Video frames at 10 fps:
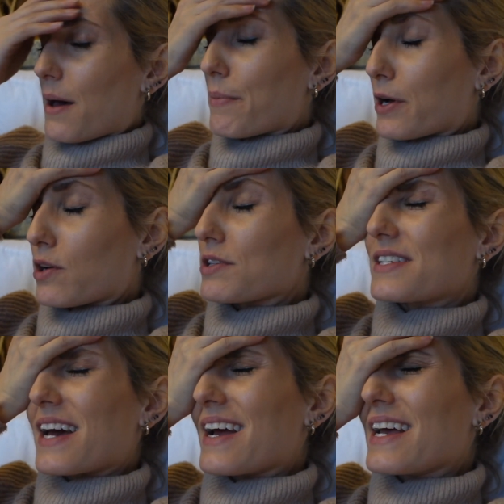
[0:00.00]
because
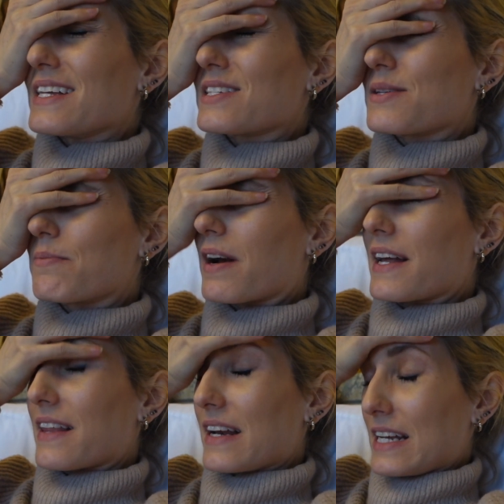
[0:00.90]
there is some money
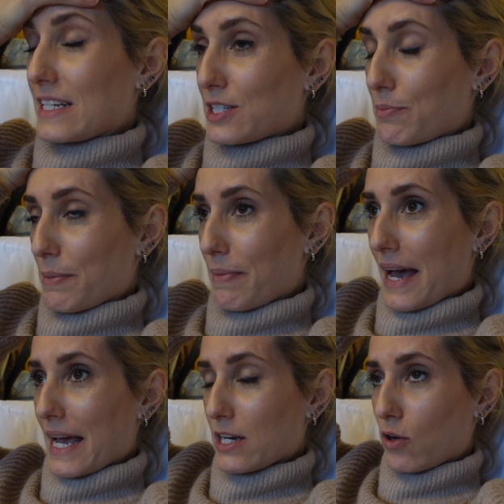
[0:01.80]
that needs to be
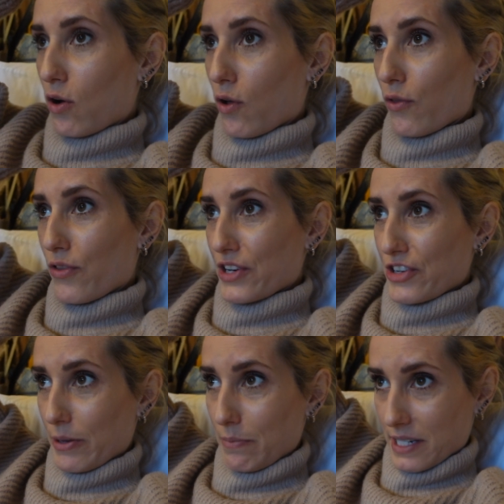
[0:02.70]
paid on the
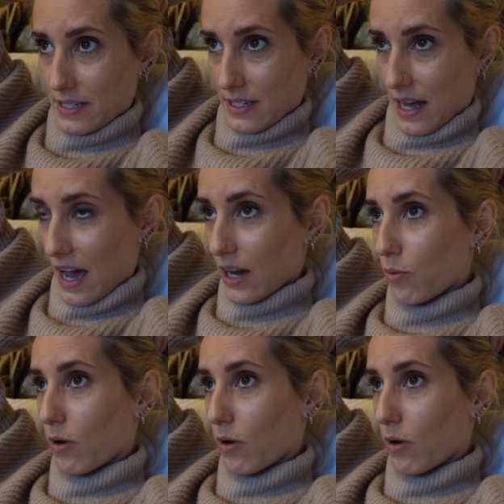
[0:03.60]
chimney stack.